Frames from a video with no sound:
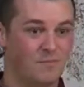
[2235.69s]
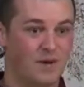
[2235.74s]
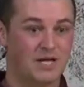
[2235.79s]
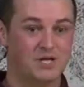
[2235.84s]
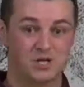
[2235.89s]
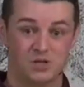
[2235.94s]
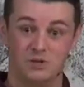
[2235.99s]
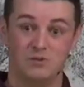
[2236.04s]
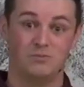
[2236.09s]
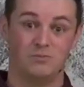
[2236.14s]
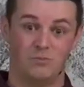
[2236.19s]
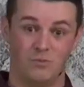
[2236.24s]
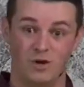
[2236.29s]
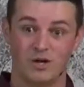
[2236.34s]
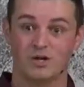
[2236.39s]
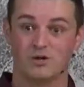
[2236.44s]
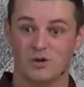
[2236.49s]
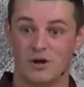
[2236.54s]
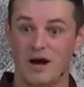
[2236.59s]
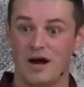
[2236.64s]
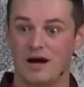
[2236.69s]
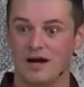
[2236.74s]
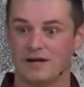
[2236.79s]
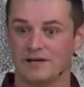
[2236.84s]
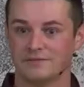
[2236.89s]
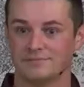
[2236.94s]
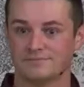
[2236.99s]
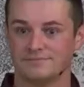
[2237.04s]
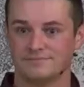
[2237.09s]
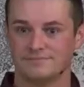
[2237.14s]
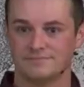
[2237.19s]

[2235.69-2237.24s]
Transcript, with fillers: makes you want to cry.